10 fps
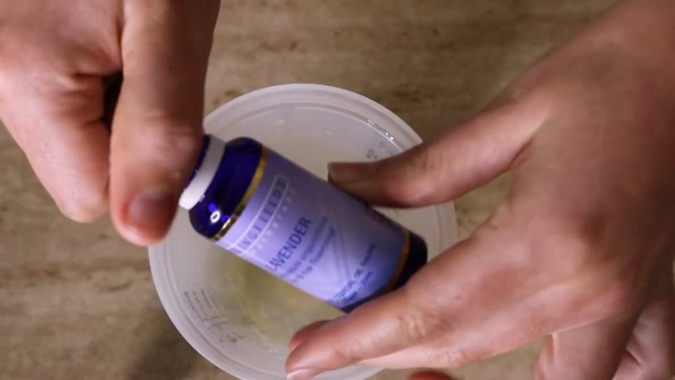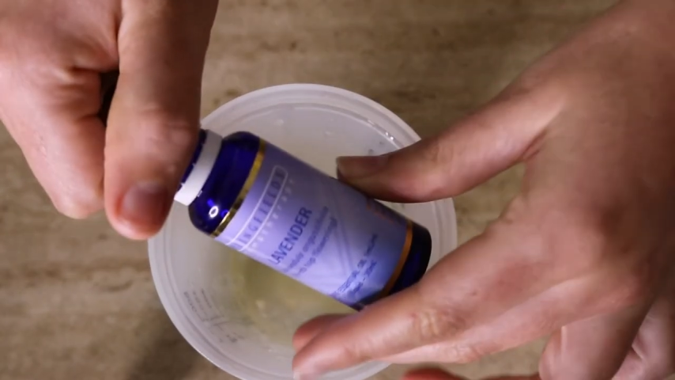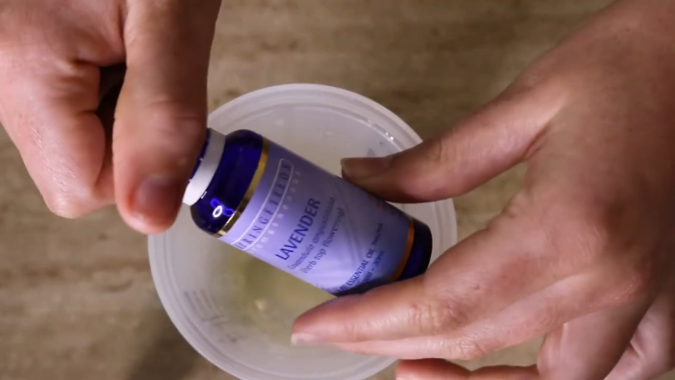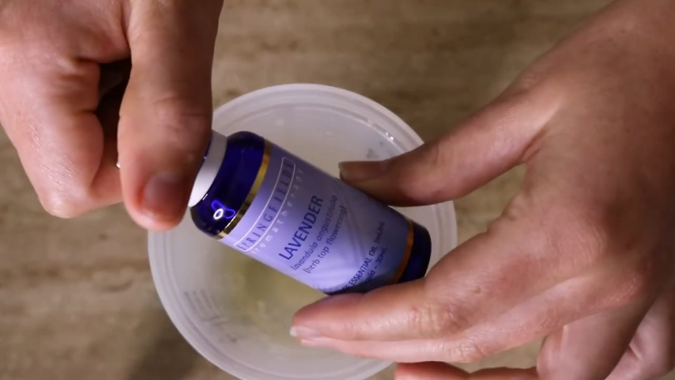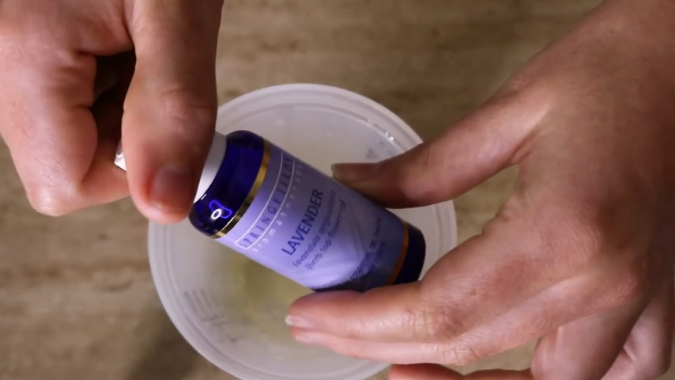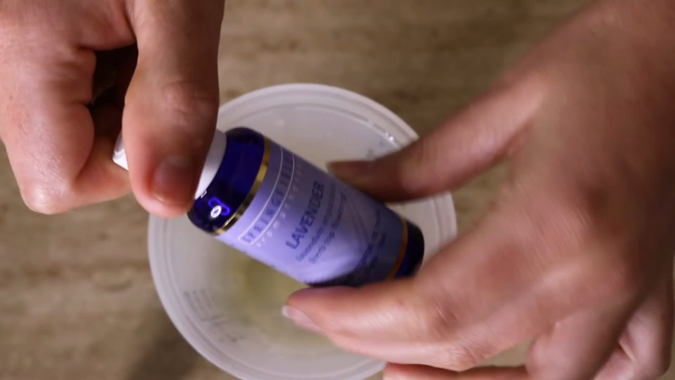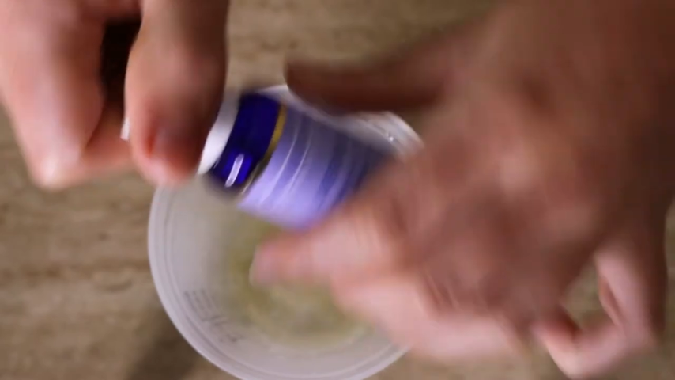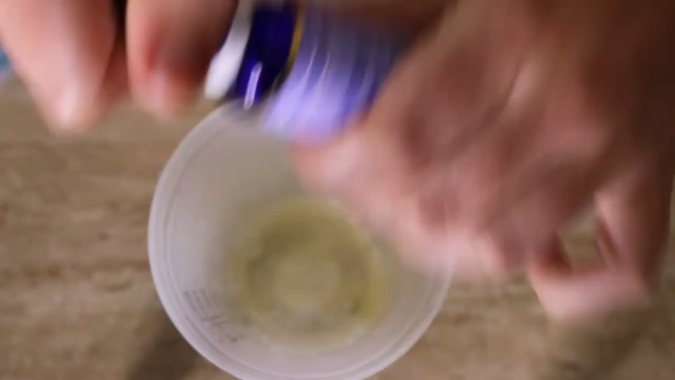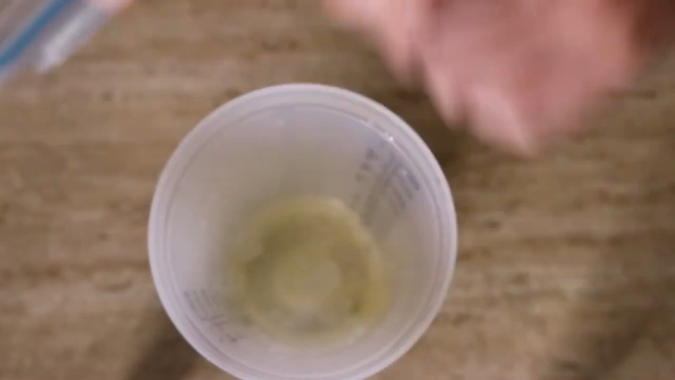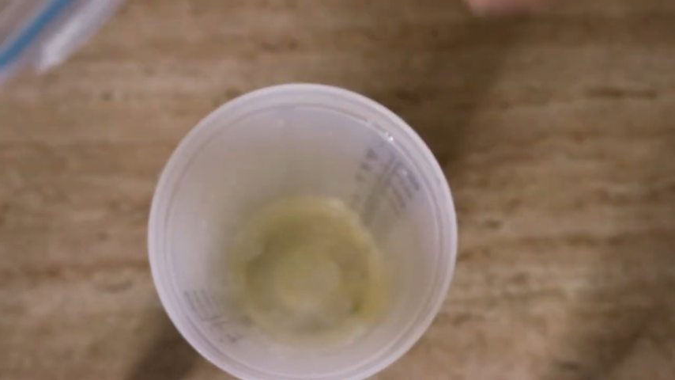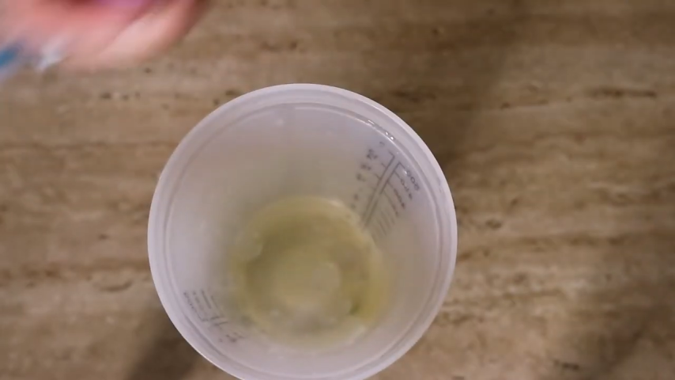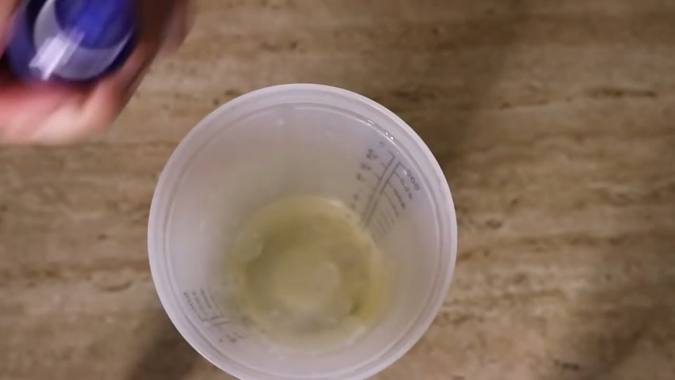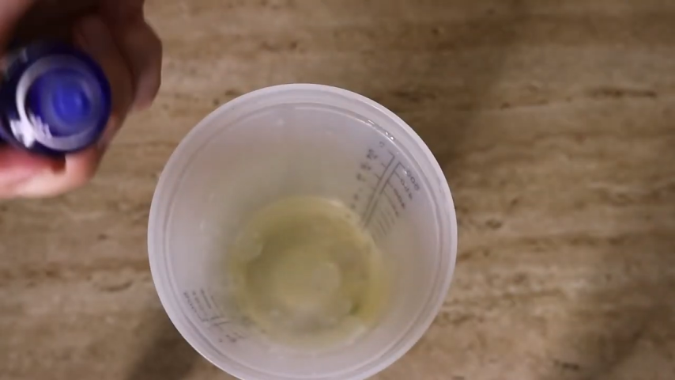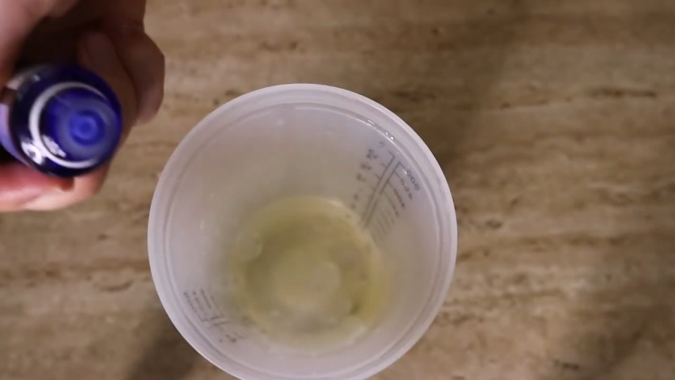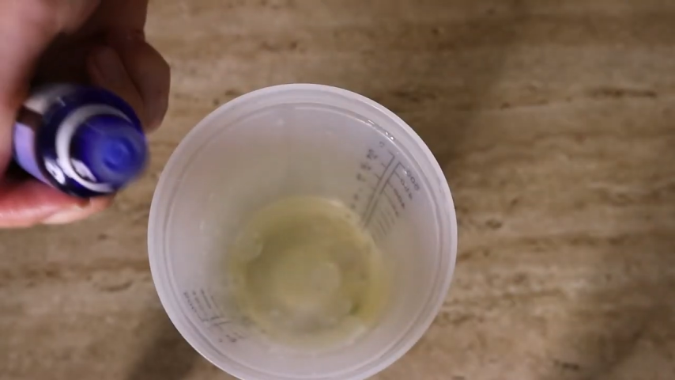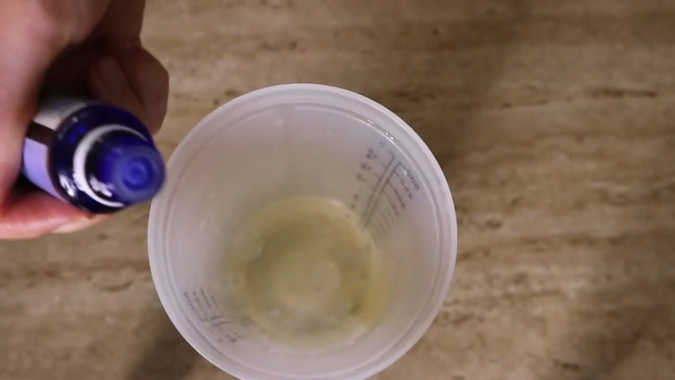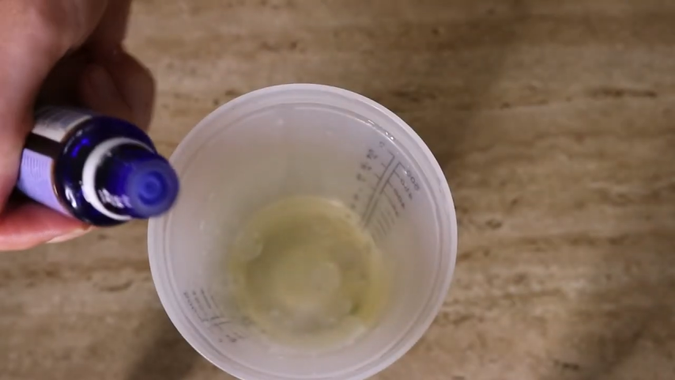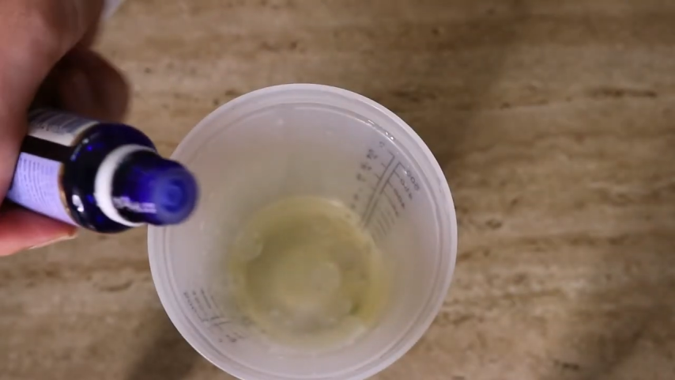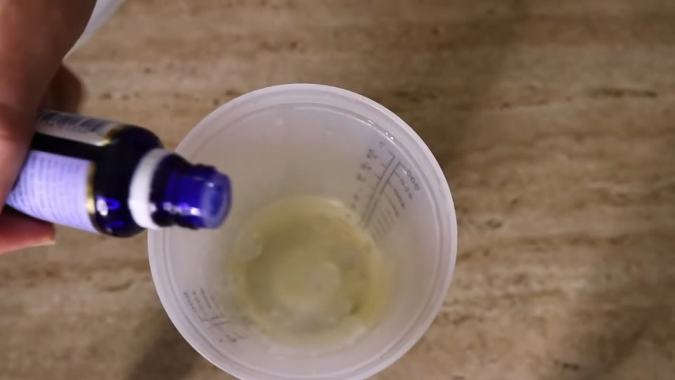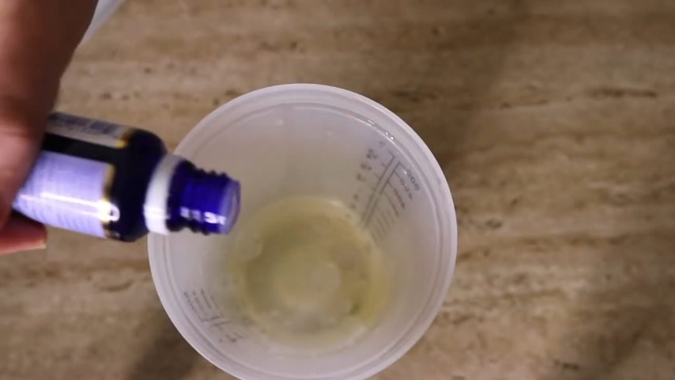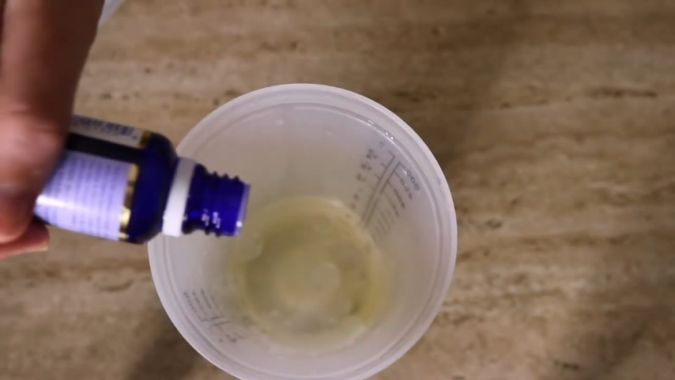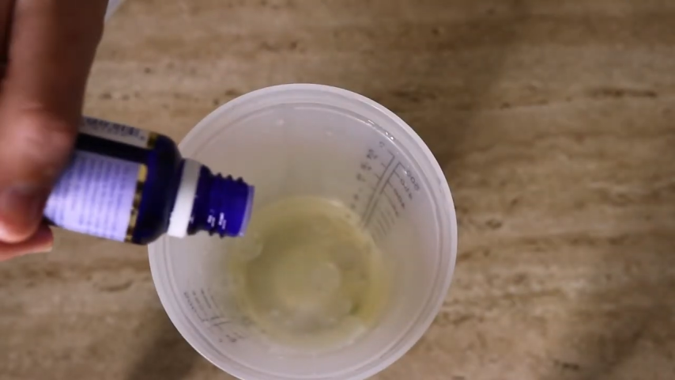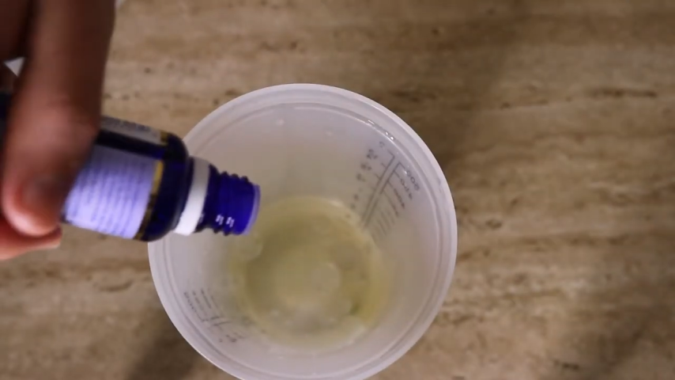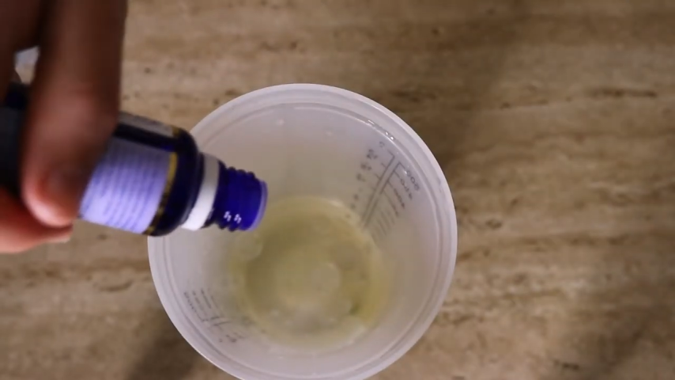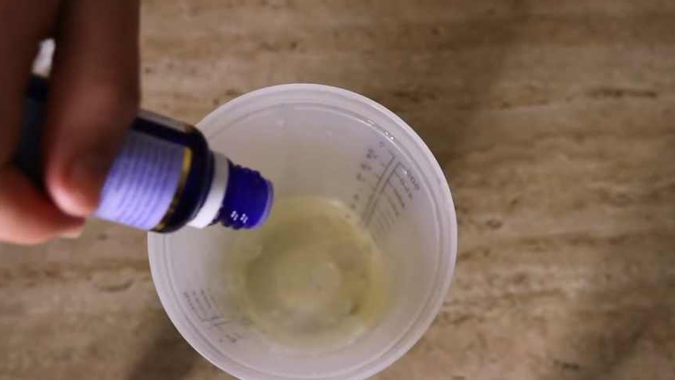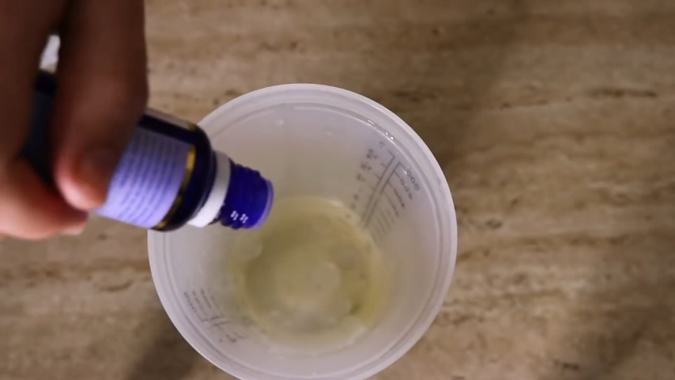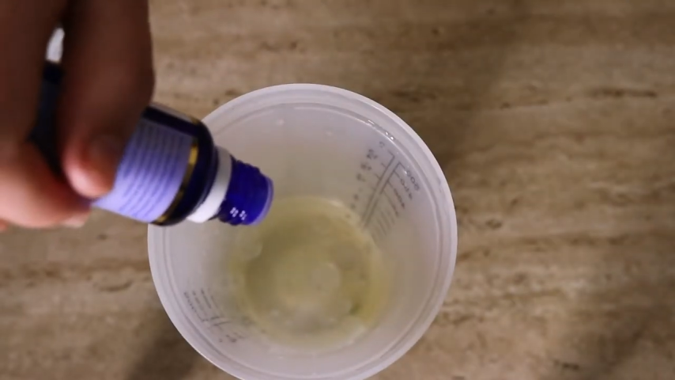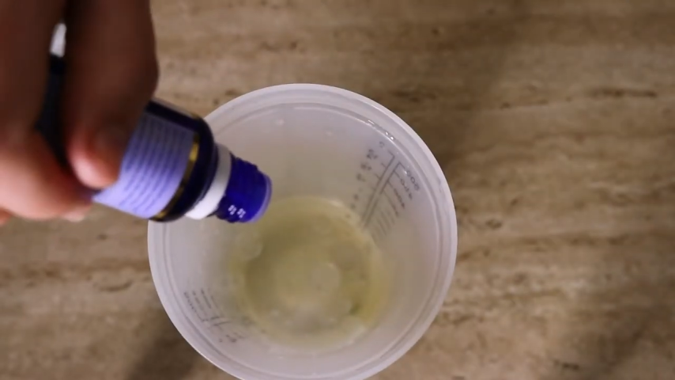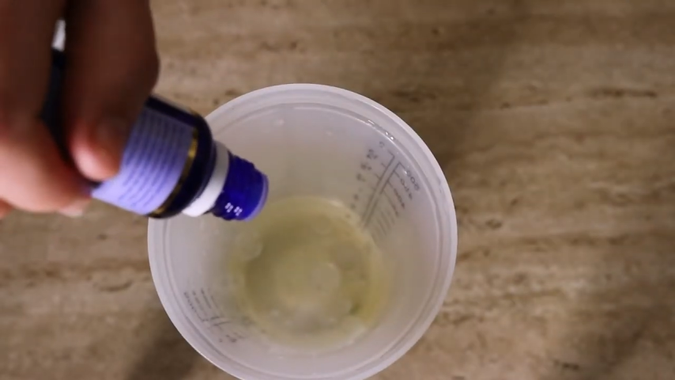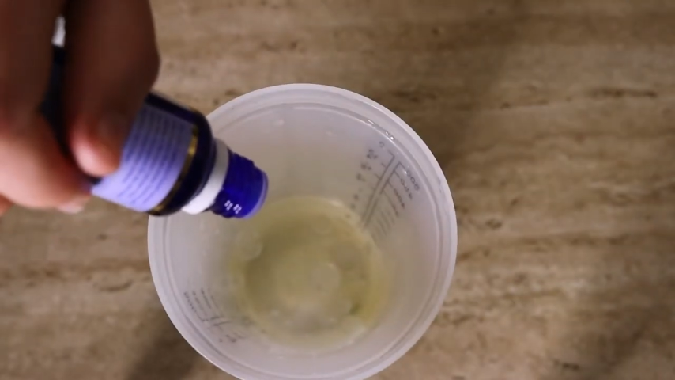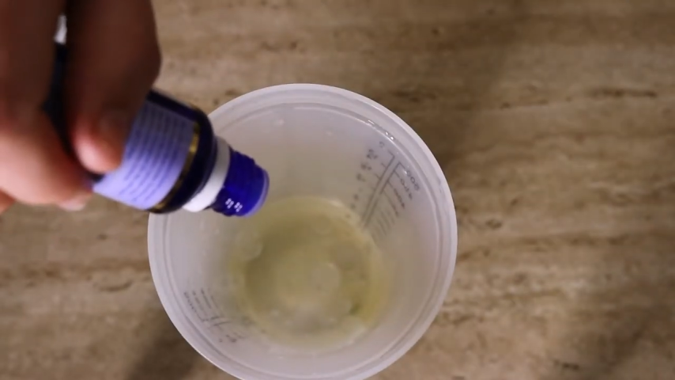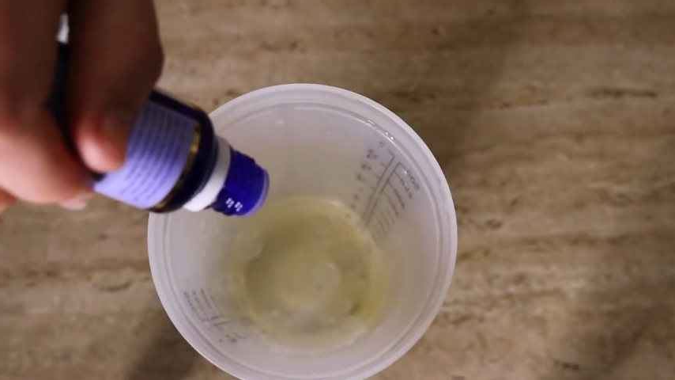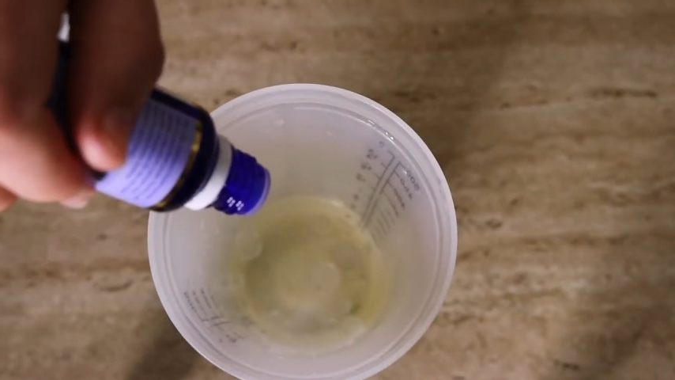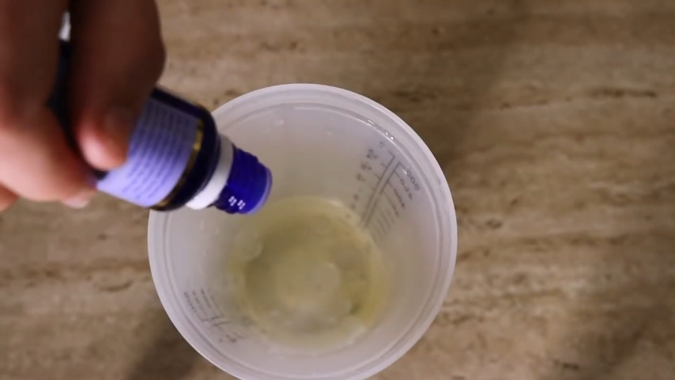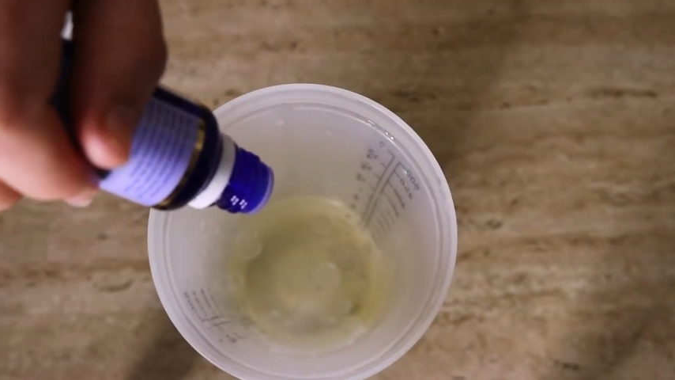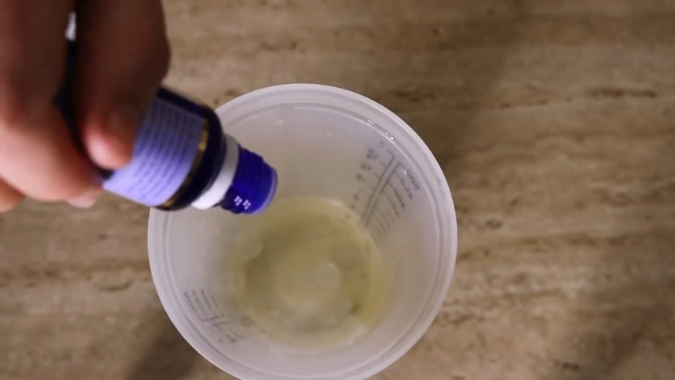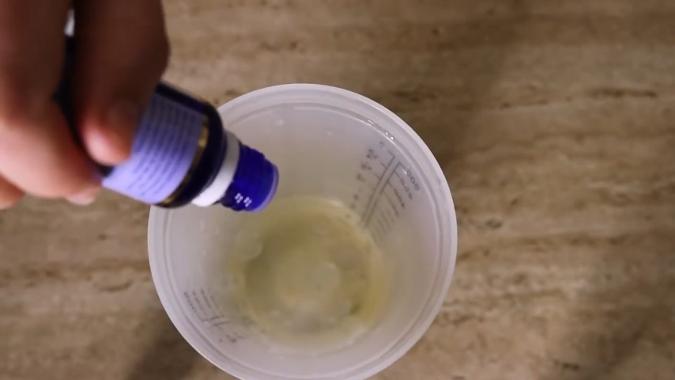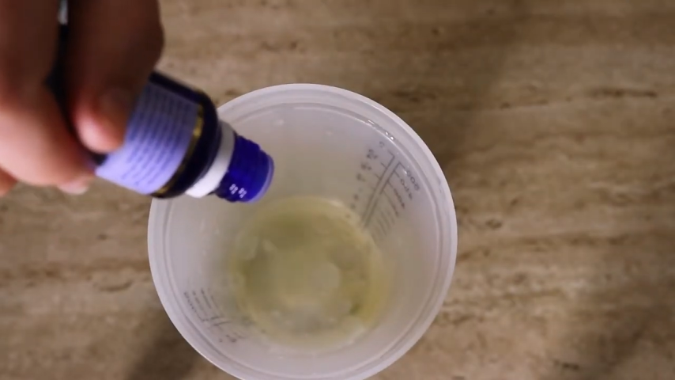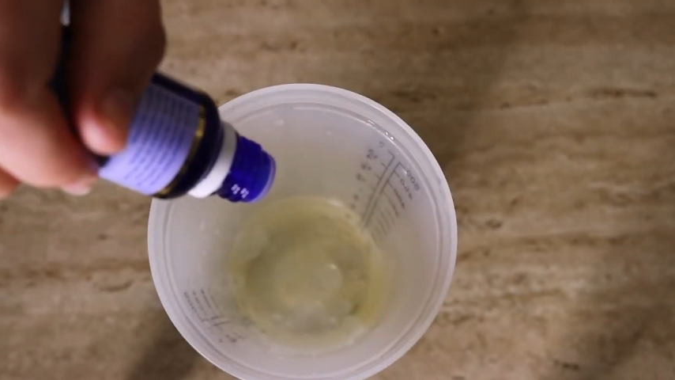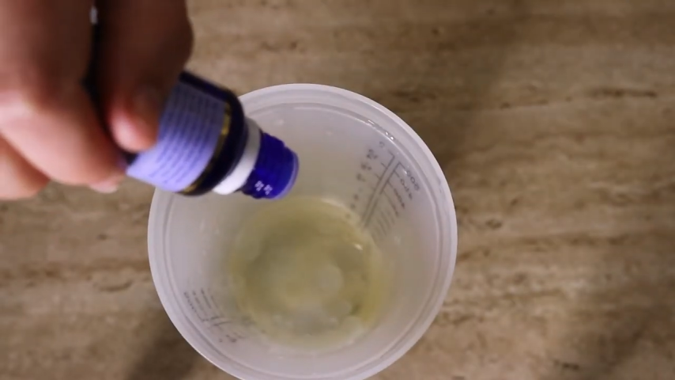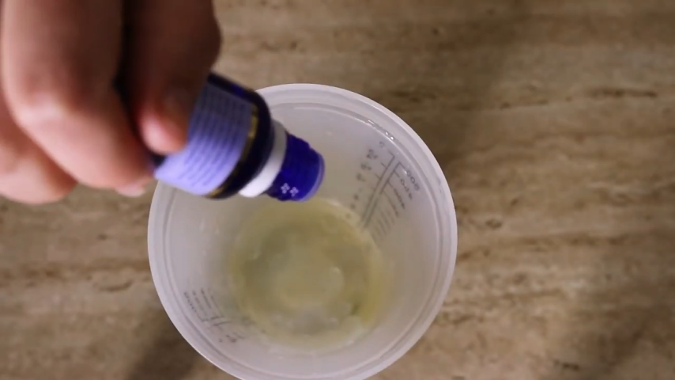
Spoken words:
(no speaker visible)